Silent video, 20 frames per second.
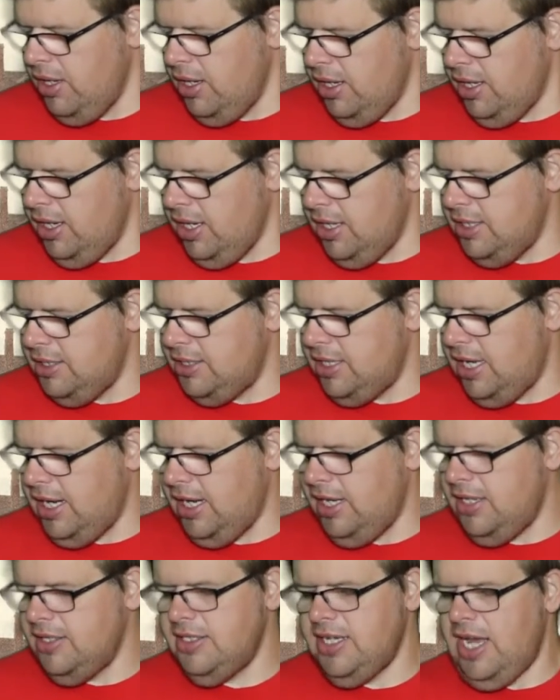Lily
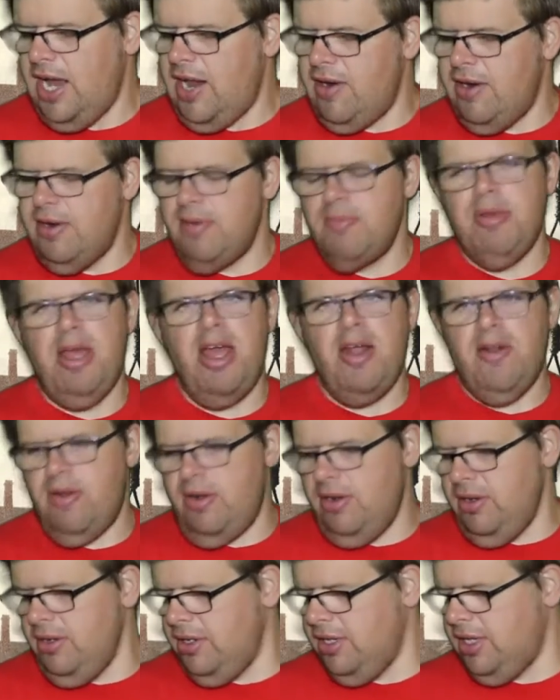Taylor as Carolyn
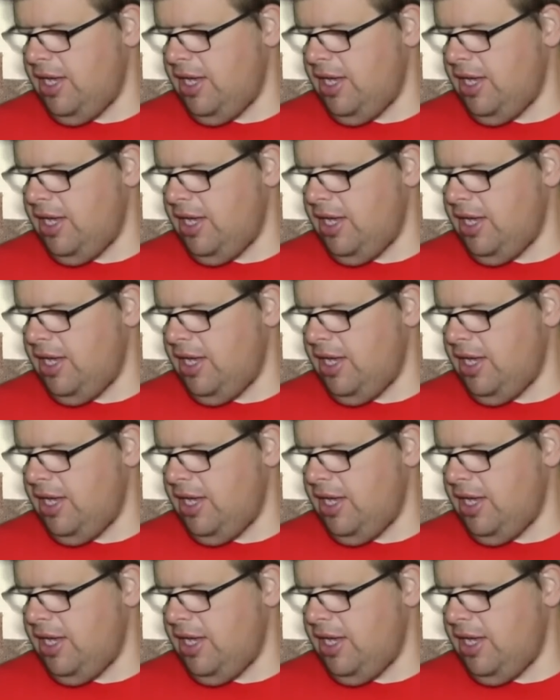Perron,